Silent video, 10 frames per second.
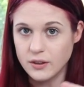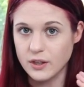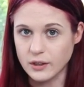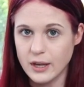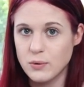the
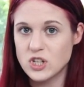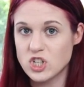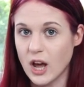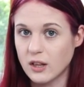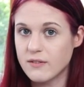liquid
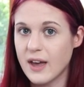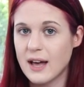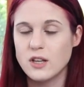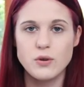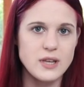gel of
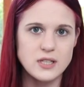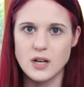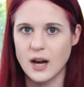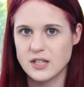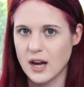aloe is
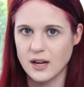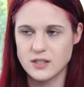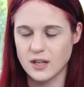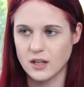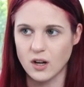not
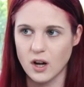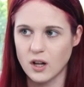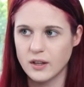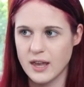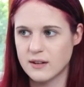toxic at
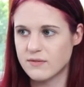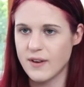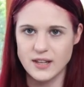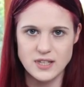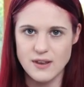all and
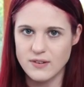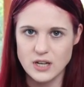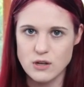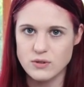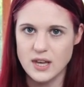vets even
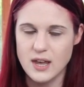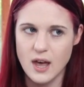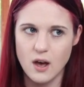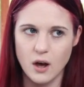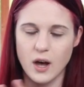use it
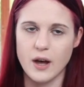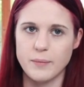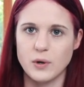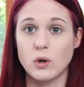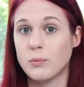
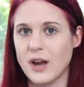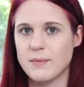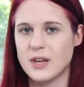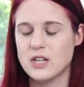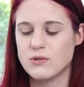um, or
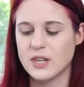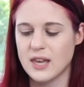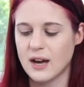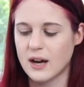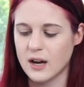recommend using
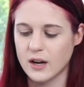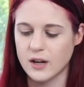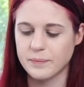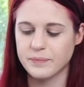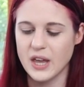it um,